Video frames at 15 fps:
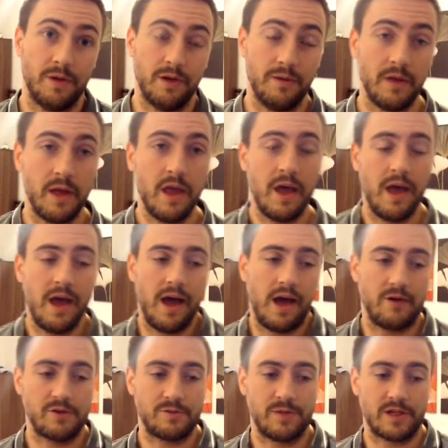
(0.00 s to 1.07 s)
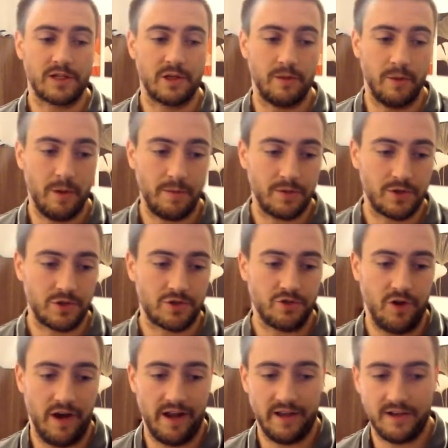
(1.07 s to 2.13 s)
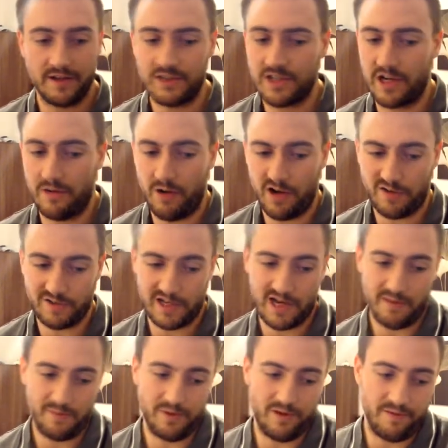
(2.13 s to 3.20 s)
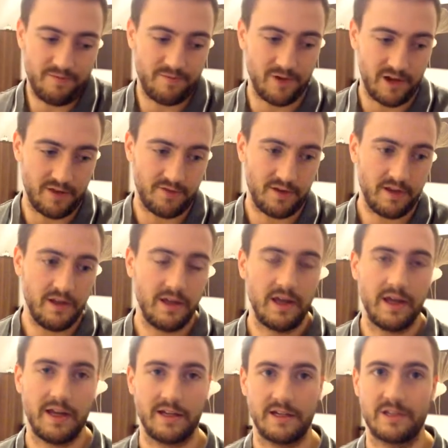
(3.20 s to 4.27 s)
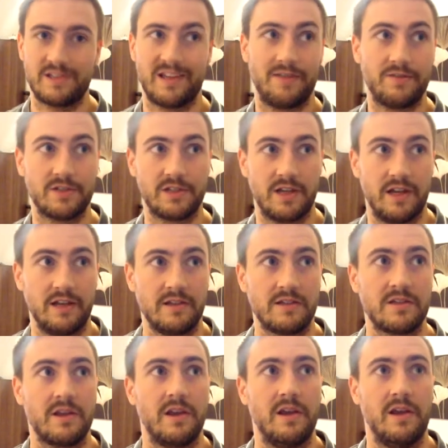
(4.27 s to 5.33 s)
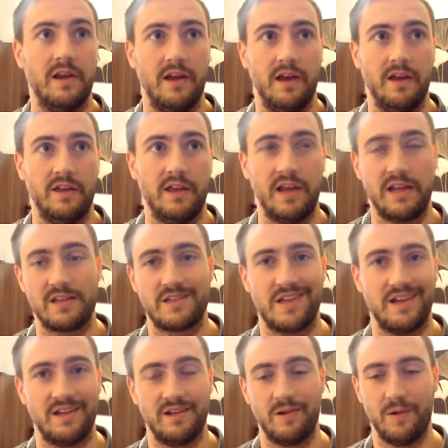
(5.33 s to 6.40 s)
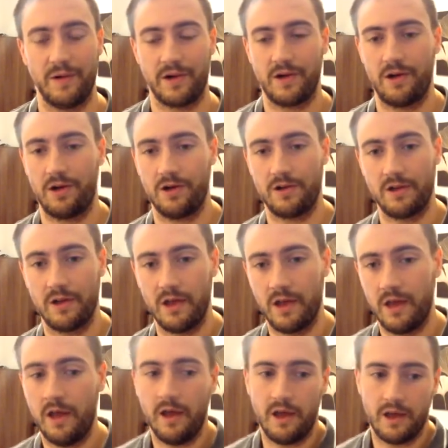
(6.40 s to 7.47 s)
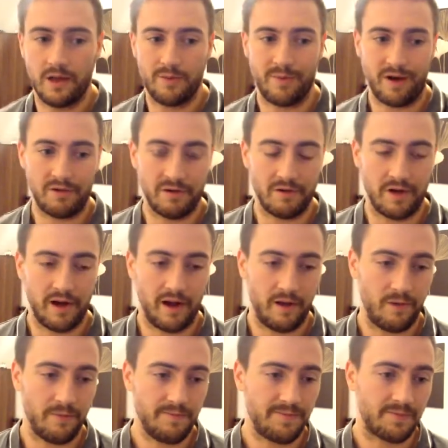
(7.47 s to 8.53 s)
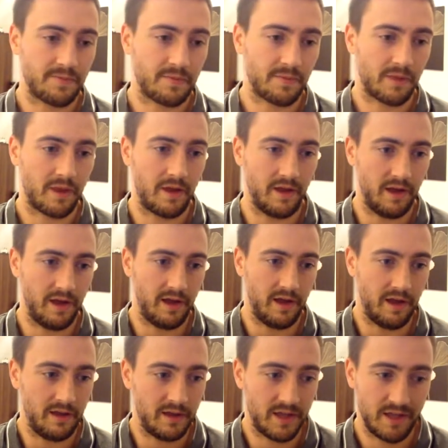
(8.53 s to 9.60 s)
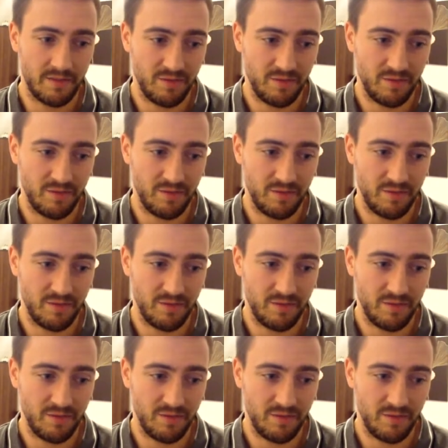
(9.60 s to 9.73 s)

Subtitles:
But I was mixing them up and just trying and seeing what it was like, but whatever. I did seven sets. The last set didn't record, battery ran out.